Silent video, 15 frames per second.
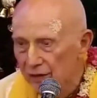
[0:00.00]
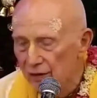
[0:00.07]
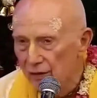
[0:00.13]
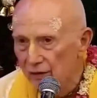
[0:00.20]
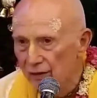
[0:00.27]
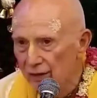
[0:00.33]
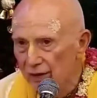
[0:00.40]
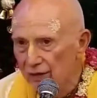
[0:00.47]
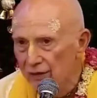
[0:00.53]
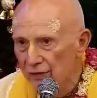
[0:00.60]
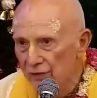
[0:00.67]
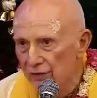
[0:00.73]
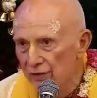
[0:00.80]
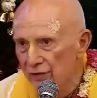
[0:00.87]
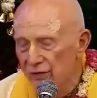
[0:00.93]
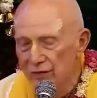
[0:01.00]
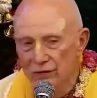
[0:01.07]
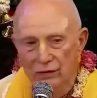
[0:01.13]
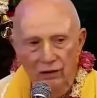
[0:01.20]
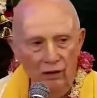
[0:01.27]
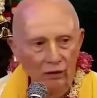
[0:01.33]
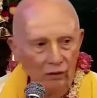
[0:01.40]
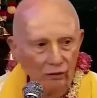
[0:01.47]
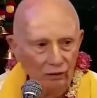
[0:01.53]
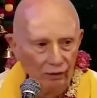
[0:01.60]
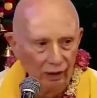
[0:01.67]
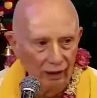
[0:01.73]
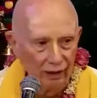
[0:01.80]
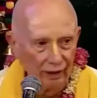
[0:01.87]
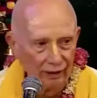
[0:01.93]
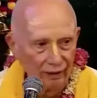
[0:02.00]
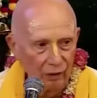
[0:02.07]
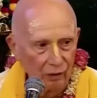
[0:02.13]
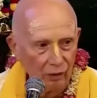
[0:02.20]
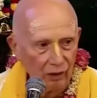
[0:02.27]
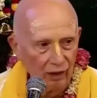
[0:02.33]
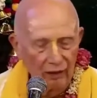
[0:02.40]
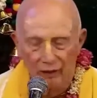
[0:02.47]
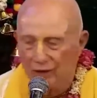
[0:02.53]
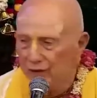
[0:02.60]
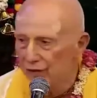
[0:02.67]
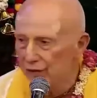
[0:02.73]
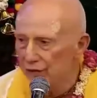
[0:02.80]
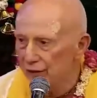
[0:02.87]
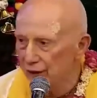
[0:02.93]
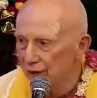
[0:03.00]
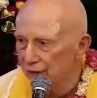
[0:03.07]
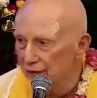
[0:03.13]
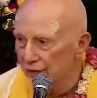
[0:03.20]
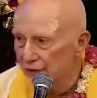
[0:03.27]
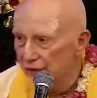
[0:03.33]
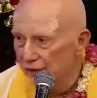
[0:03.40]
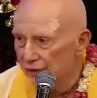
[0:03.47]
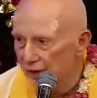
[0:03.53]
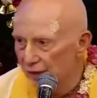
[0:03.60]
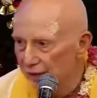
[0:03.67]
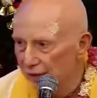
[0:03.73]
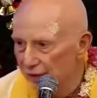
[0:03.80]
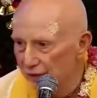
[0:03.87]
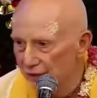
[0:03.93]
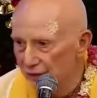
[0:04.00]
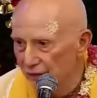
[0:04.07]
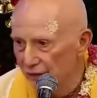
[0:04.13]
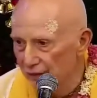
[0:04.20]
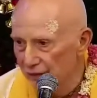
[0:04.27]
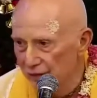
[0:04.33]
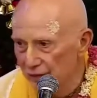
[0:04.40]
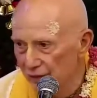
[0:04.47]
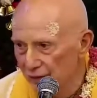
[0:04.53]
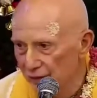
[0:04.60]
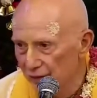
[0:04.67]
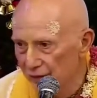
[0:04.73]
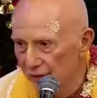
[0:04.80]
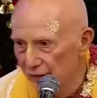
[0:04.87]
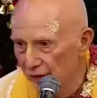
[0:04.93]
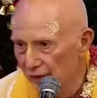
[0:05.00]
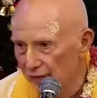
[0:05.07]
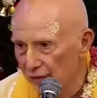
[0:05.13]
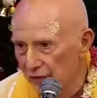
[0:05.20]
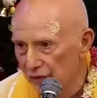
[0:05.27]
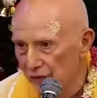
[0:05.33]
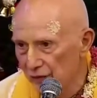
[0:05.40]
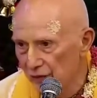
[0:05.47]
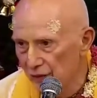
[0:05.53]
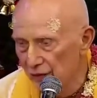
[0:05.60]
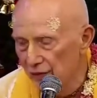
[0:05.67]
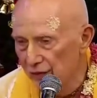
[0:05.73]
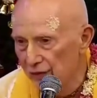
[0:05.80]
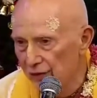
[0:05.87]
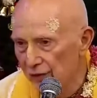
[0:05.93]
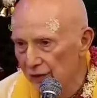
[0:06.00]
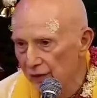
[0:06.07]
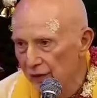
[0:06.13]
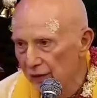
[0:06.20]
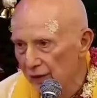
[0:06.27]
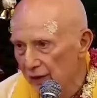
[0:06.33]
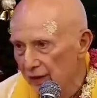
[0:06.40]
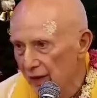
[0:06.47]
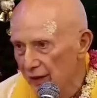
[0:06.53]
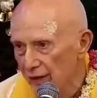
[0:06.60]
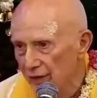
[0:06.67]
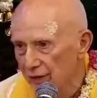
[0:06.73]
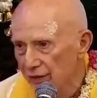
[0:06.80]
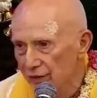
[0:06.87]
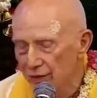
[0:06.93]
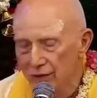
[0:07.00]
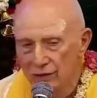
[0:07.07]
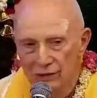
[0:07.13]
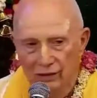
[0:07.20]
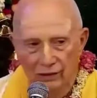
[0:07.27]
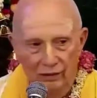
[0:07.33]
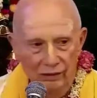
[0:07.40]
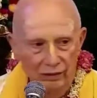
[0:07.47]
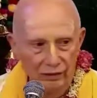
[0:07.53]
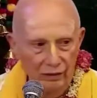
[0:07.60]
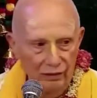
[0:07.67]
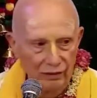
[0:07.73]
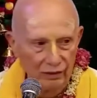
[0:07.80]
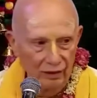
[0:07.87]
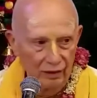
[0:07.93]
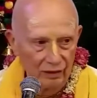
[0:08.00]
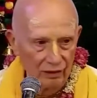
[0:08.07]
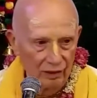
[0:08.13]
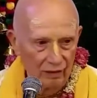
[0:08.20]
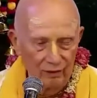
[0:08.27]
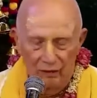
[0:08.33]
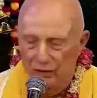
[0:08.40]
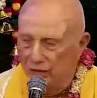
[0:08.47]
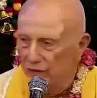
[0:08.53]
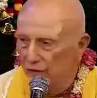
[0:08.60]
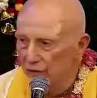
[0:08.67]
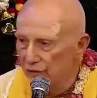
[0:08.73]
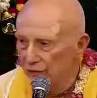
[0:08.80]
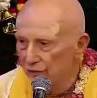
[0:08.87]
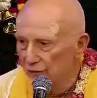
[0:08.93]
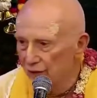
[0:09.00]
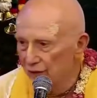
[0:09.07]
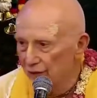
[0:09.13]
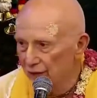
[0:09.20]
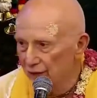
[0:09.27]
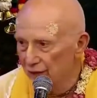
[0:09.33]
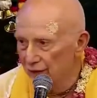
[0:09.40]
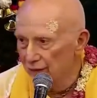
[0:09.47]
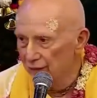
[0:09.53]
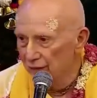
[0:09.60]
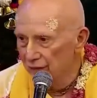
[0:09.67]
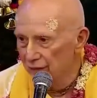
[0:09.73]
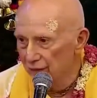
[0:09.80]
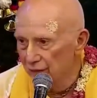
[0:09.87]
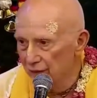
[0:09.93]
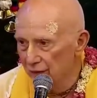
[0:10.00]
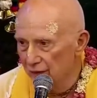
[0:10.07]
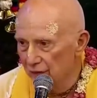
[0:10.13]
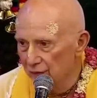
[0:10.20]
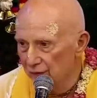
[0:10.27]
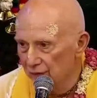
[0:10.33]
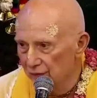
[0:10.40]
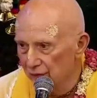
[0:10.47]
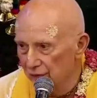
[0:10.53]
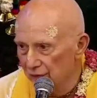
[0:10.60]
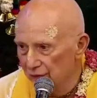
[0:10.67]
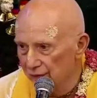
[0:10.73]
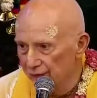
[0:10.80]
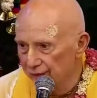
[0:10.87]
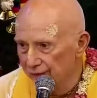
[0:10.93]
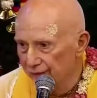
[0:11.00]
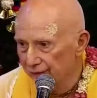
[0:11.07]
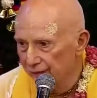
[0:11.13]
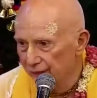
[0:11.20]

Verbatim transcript: So these, this is the whole thing. Now, where is this energy coming from? It's coming from the source, and that is Krishna. Krishna says, I'm the source of everything, material and spiritual.